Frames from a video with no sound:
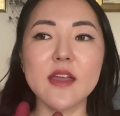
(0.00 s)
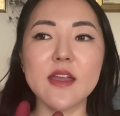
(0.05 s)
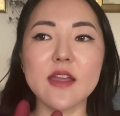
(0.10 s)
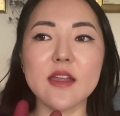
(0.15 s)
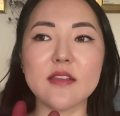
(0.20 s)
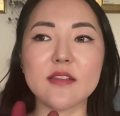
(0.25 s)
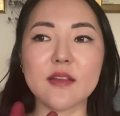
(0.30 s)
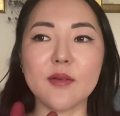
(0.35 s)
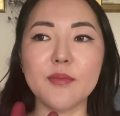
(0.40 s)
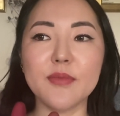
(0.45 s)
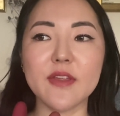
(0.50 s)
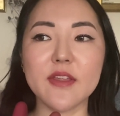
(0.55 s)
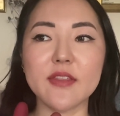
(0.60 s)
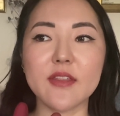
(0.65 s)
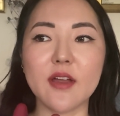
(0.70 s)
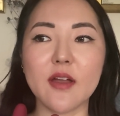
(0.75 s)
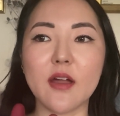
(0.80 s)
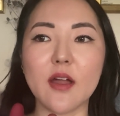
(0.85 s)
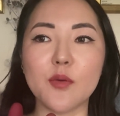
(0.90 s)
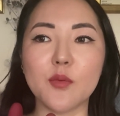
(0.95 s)
It's something
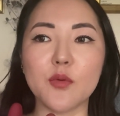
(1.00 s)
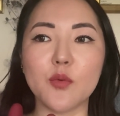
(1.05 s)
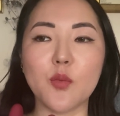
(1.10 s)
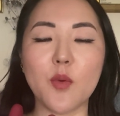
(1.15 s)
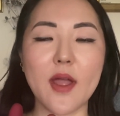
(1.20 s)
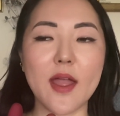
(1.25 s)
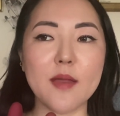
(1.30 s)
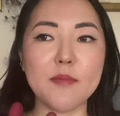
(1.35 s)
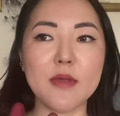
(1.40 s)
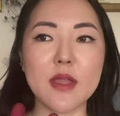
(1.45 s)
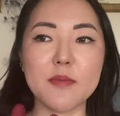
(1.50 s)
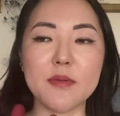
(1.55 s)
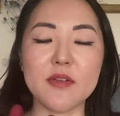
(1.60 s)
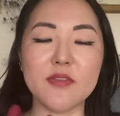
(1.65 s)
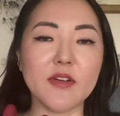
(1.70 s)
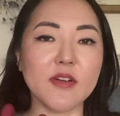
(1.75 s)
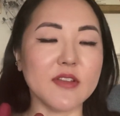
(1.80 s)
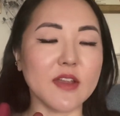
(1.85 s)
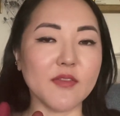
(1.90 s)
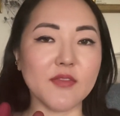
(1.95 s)
that I would wear maybe
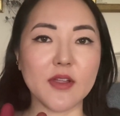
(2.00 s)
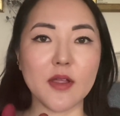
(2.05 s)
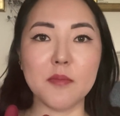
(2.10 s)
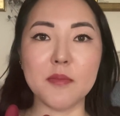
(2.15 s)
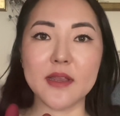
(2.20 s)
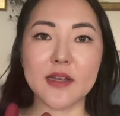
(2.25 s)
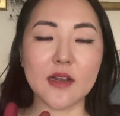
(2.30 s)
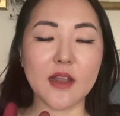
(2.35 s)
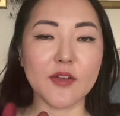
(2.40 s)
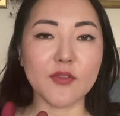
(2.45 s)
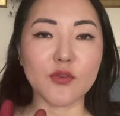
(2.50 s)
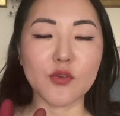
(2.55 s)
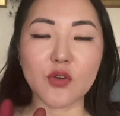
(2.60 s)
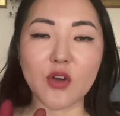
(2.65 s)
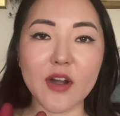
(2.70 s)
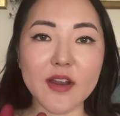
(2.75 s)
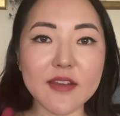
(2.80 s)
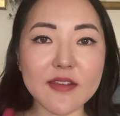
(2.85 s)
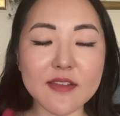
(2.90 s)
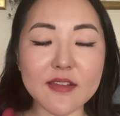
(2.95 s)
if I was having a midlife
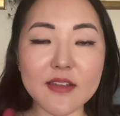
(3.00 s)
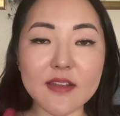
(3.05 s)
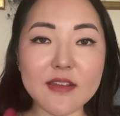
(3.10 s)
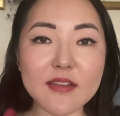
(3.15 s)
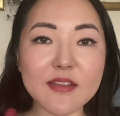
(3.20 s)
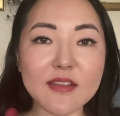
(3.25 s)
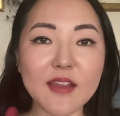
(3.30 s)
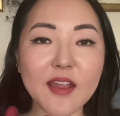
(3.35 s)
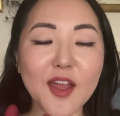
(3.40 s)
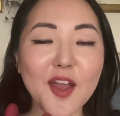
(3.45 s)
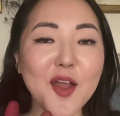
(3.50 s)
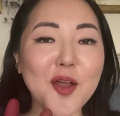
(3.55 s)
crisis,